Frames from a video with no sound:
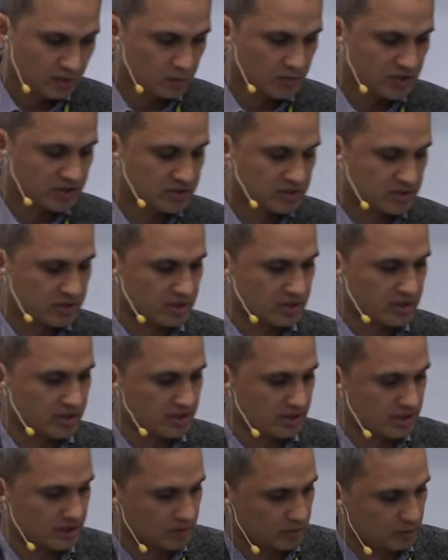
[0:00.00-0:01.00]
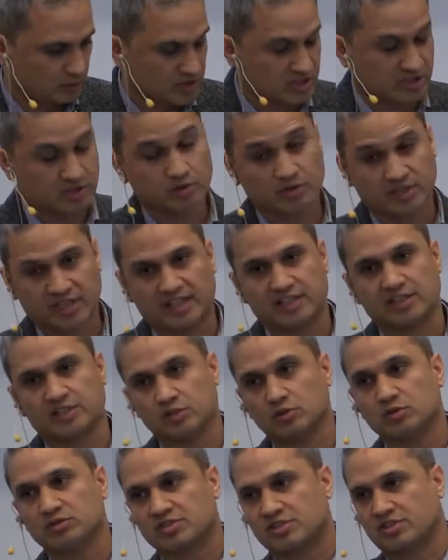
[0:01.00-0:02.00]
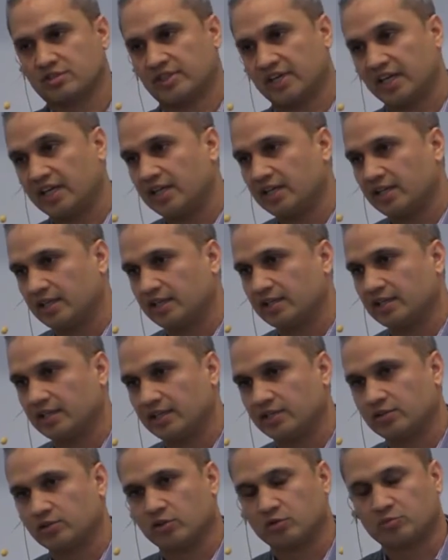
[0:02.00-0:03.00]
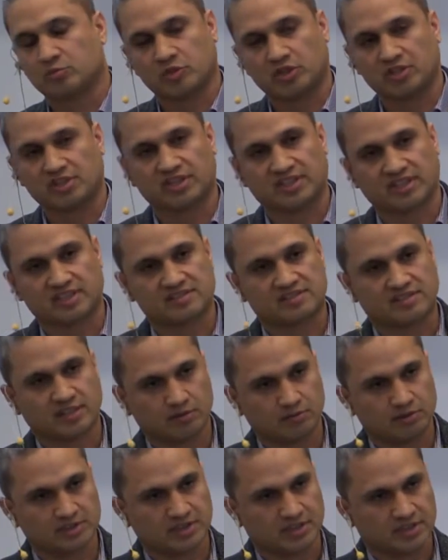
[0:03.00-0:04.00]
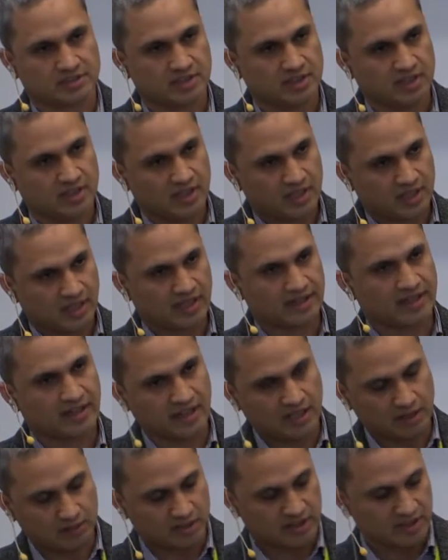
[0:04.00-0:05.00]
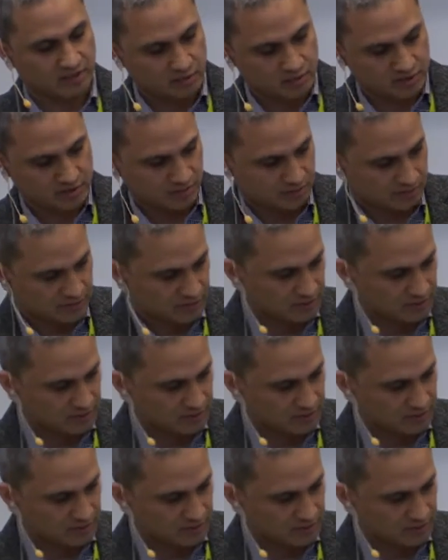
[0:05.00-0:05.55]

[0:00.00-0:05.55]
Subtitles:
which you can use today in your product and services, and then I will give you some